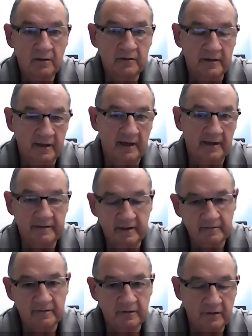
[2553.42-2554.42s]
Did I
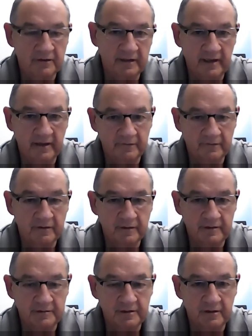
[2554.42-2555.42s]
take the cookie out of the
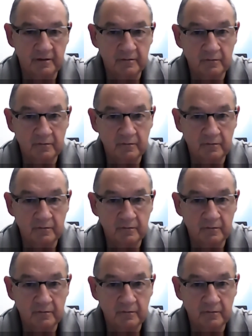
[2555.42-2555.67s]
cookie jar?